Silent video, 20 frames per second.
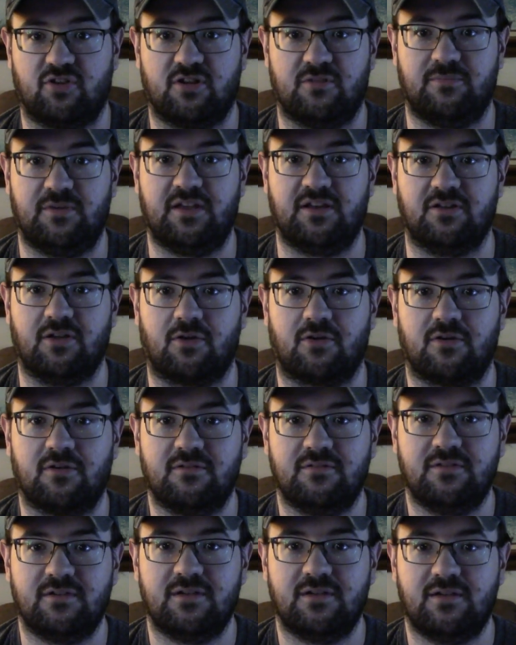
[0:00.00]
could have beaten her,
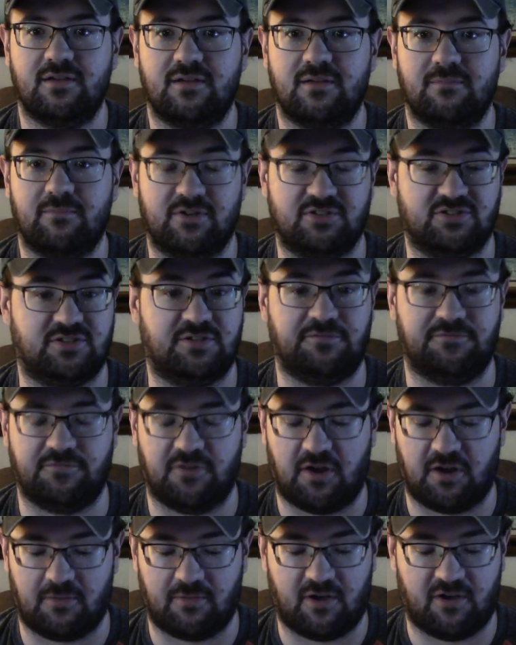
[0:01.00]
but she
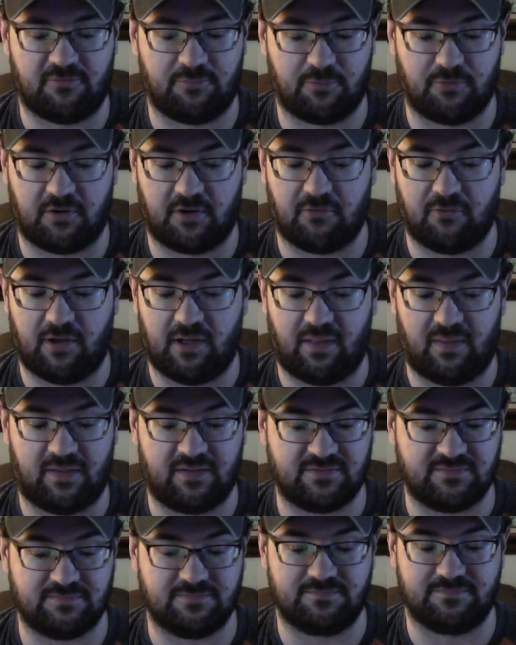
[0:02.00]
fought him off pretty well,
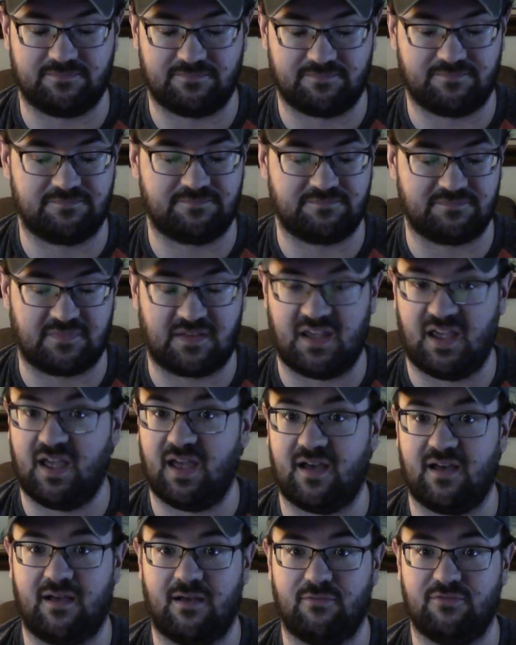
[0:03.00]
and
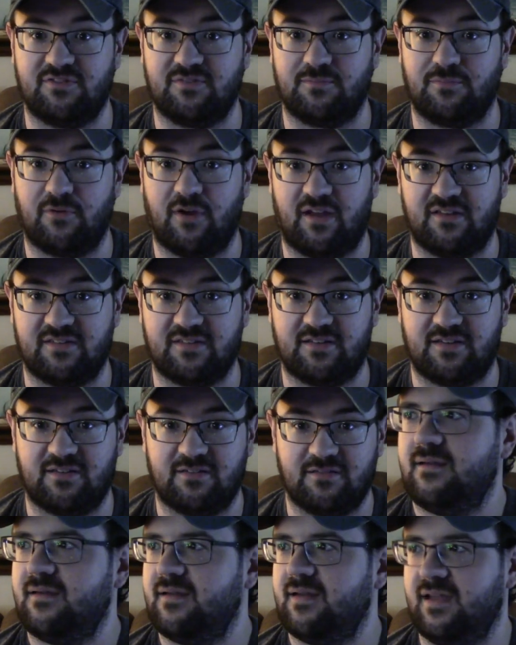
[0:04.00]
yeah, I was impressed.
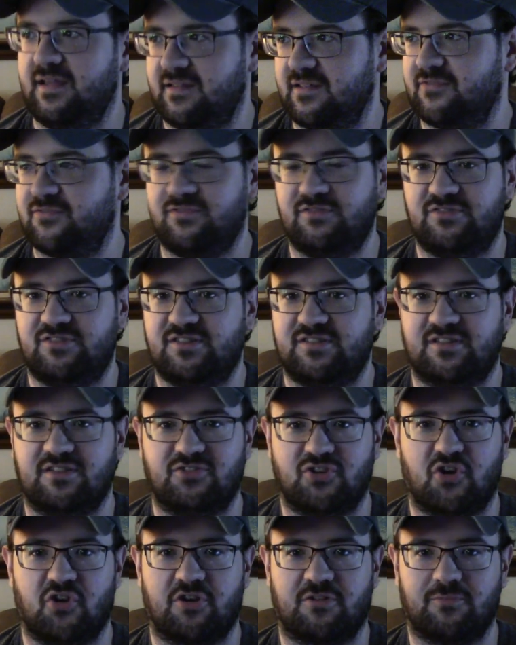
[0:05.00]
And this was just a
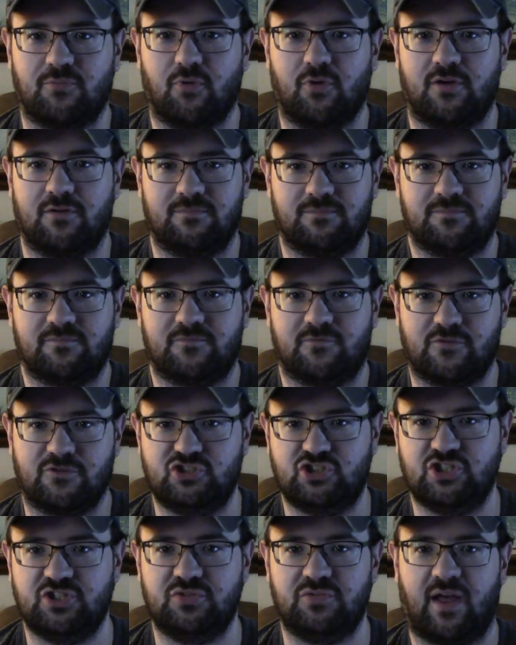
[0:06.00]
turning point for
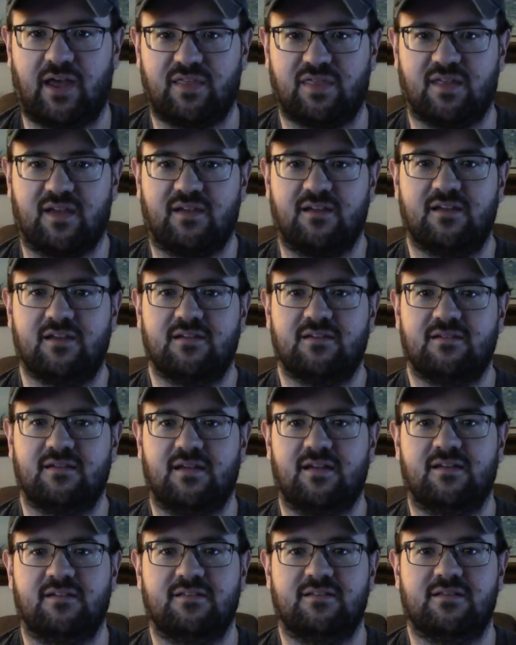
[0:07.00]
June, I think.
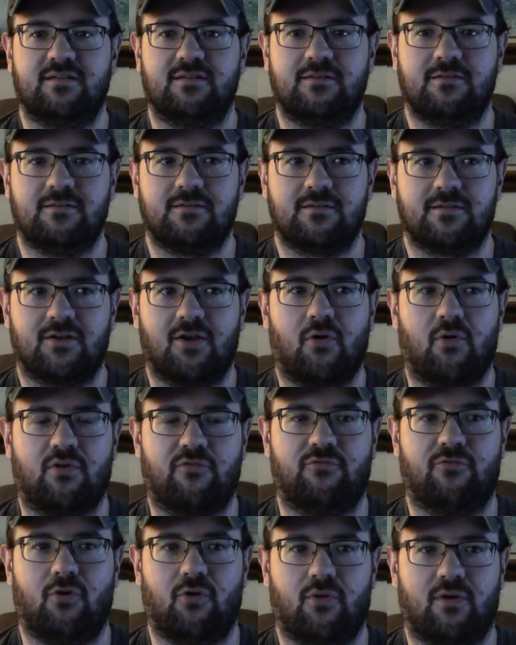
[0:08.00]
And going
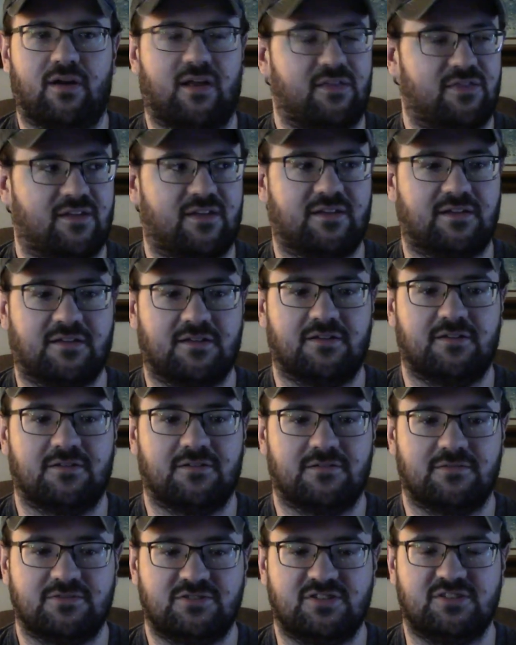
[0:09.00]
forward, I think
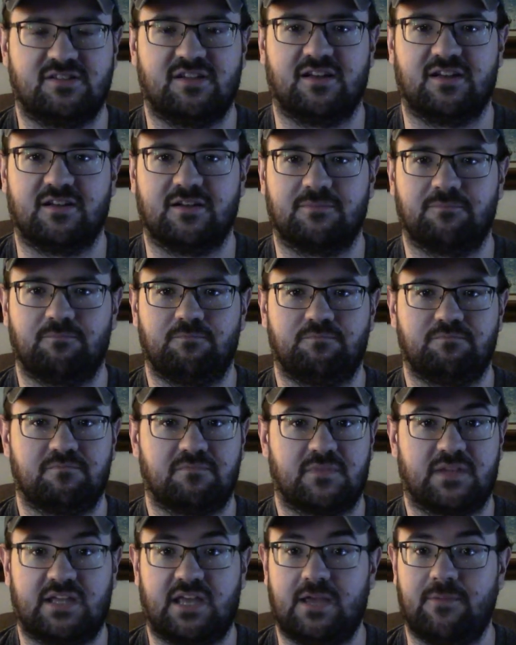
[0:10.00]
she's going to
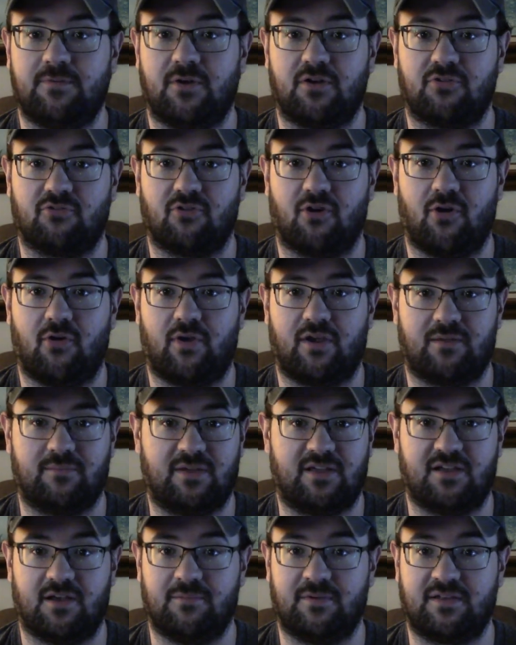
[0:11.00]
keep on growing and
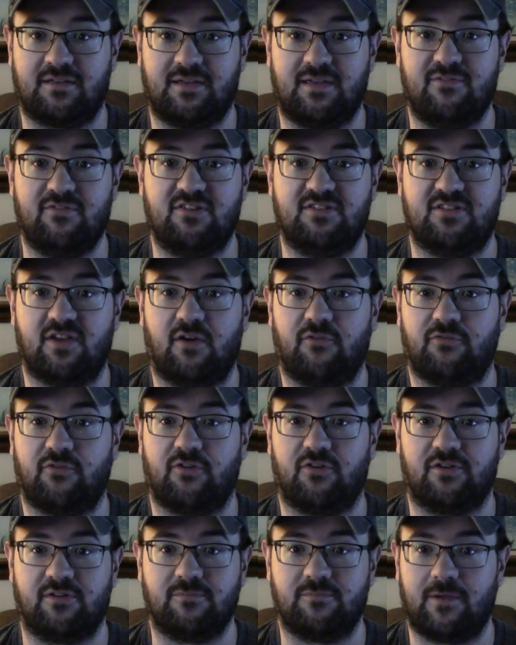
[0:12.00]
becoming even
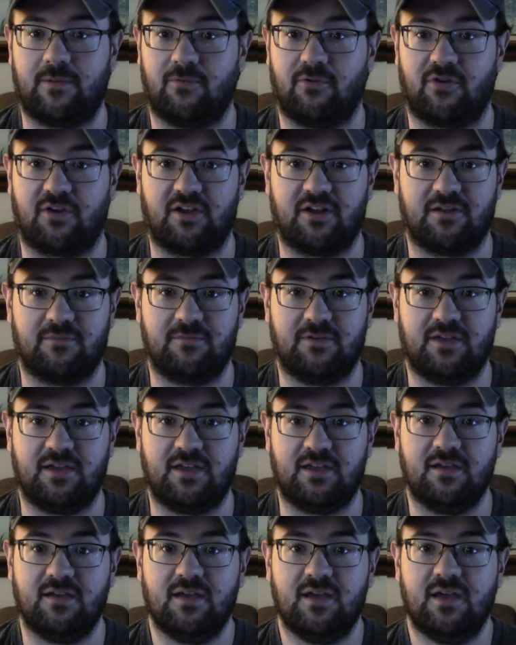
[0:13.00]
tougher, and people are going to
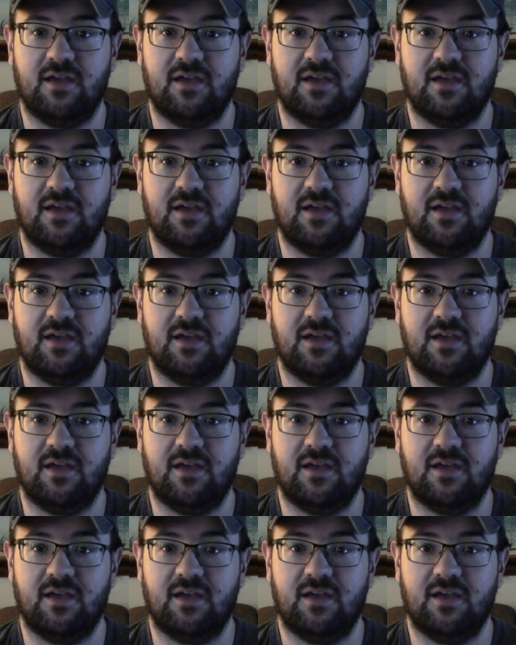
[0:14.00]
be